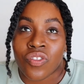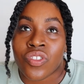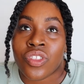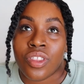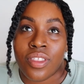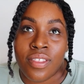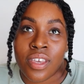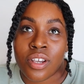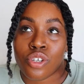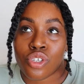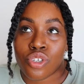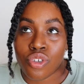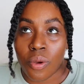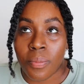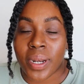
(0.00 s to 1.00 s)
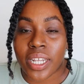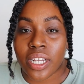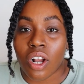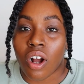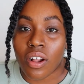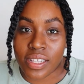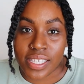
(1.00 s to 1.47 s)
There's so many
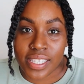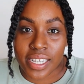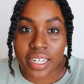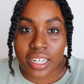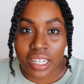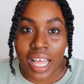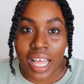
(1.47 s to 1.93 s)
constant